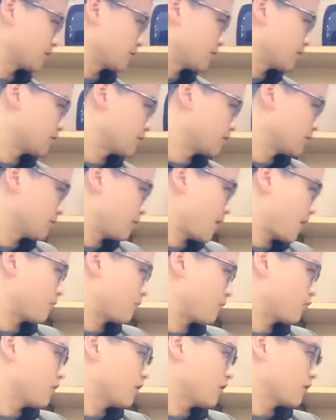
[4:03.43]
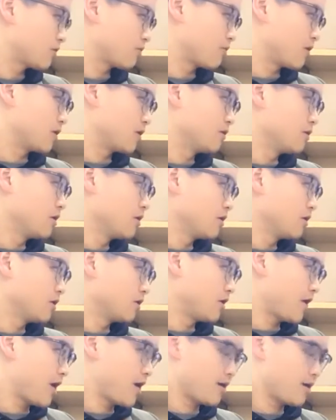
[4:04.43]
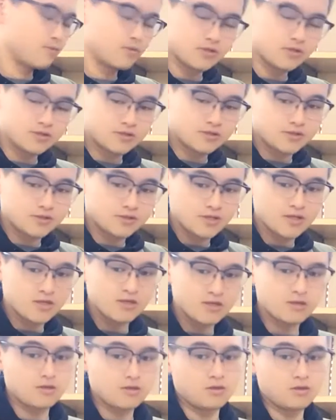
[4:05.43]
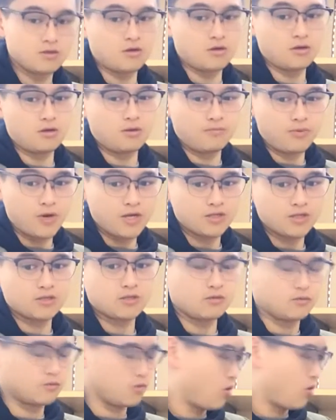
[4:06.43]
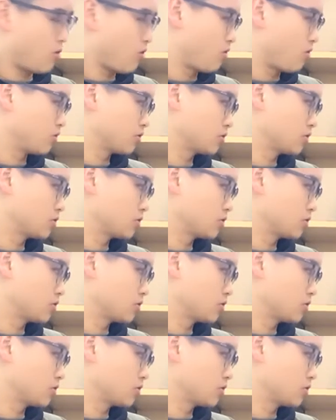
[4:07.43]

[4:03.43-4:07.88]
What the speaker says: so the quality is much better. The principle, as I have said, I